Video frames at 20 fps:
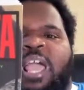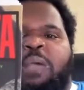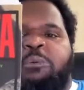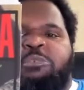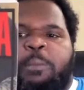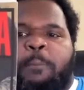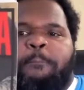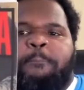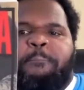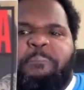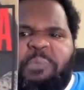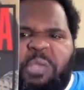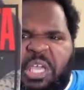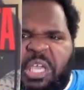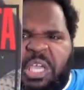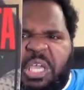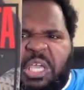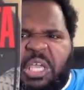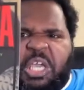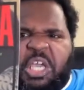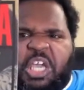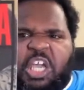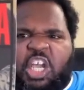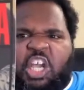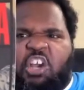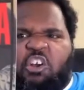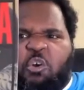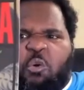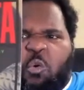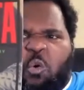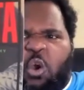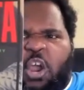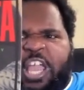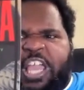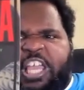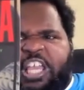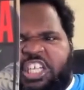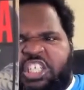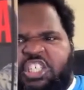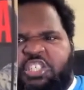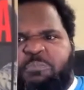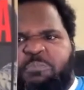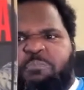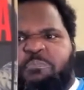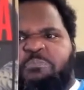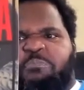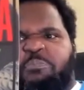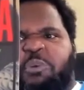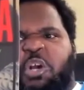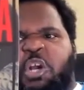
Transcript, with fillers: It was a big, grayish,